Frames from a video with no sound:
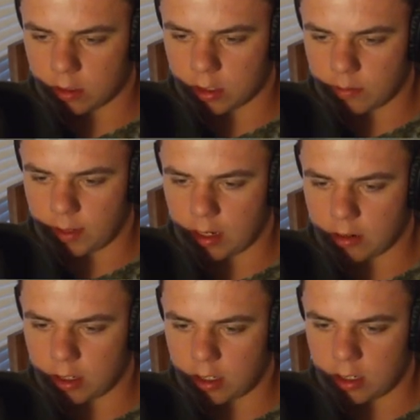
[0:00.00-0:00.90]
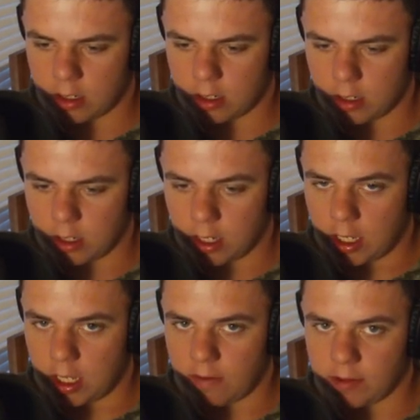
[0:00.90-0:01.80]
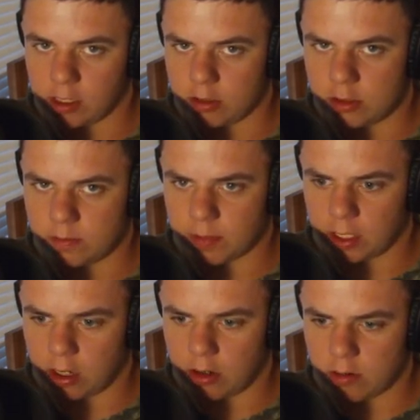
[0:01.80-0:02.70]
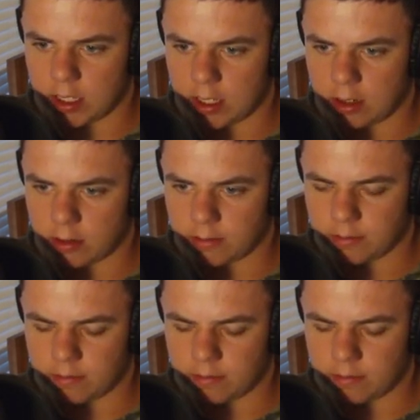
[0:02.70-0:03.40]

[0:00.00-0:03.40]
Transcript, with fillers: Doing good on power. If it goes below, then